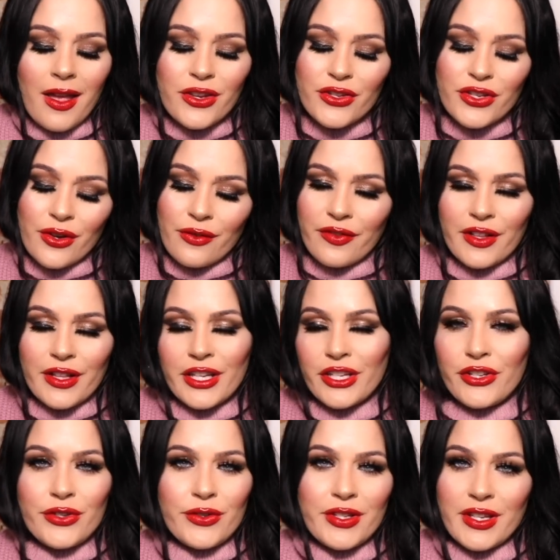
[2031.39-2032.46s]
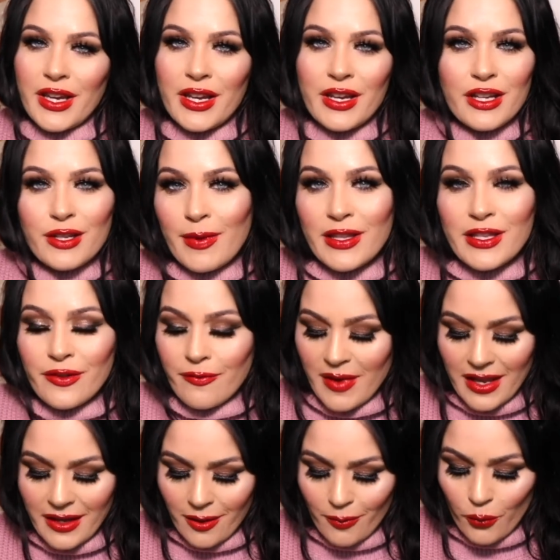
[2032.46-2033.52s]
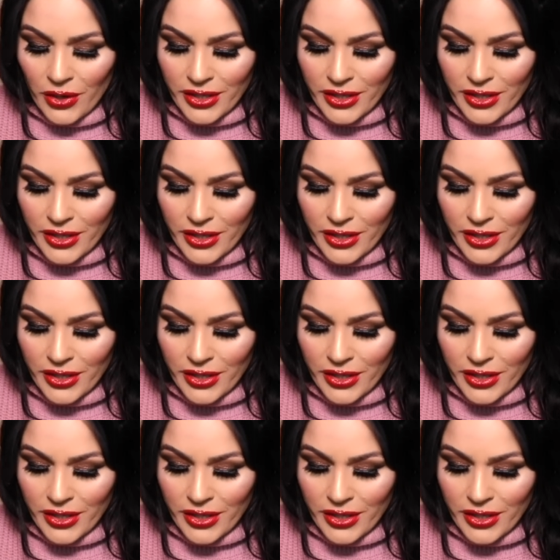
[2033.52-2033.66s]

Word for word: You don't feel like you're using inexpensive makeup